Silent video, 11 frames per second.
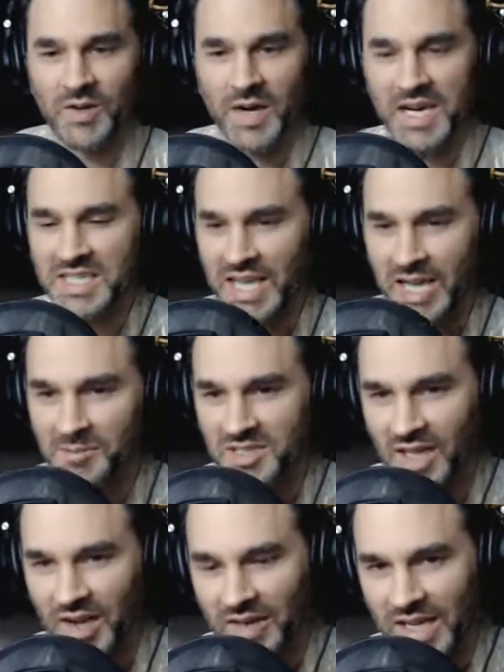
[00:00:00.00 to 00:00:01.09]
Great games
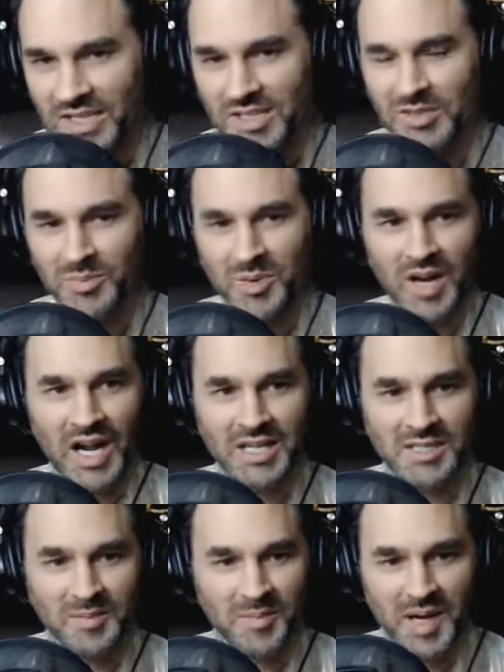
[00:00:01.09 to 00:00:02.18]
though. Like super
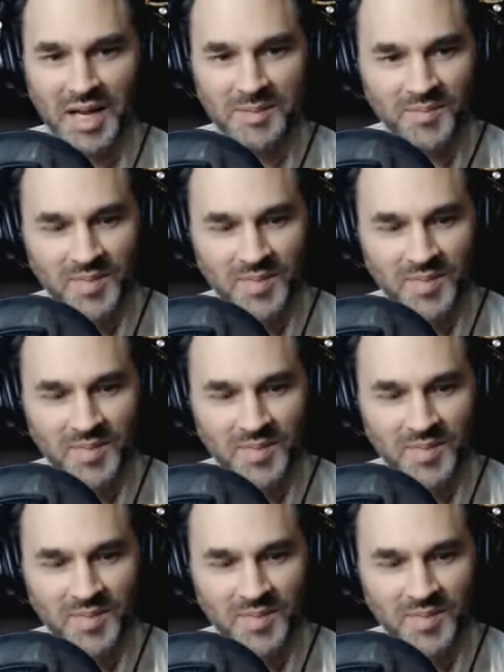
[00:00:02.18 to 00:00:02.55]
awesome, but